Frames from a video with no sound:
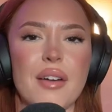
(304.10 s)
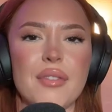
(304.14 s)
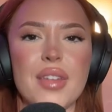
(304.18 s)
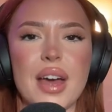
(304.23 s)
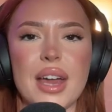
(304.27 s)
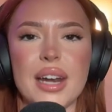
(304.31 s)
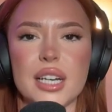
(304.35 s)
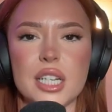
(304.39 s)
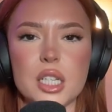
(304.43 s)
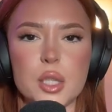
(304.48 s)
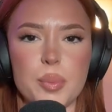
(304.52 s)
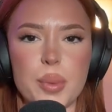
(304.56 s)

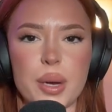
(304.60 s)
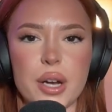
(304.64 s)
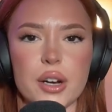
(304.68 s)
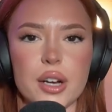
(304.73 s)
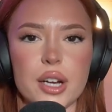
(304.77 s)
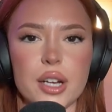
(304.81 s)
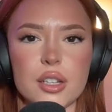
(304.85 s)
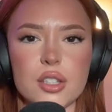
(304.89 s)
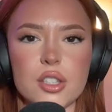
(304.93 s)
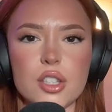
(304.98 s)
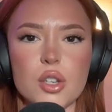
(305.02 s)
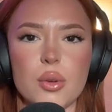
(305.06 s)

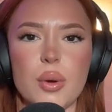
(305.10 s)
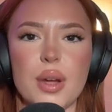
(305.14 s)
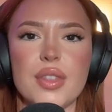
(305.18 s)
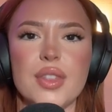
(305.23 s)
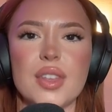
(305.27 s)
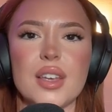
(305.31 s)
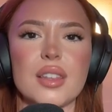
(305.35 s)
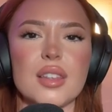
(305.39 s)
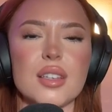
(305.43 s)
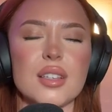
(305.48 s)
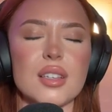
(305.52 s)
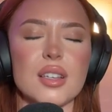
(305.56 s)
experience. So I
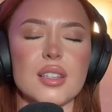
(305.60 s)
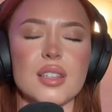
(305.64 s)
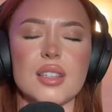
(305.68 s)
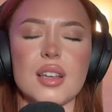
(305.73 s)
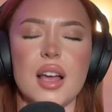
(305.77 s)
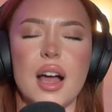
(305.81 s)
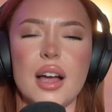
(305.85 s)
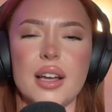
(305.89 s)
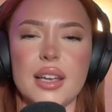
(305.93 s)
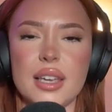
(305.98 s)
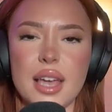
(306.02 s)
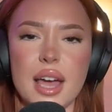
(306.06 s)
think this is,
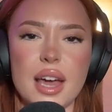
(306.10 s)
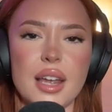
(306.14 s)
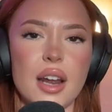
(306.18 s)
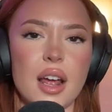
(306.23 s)
again,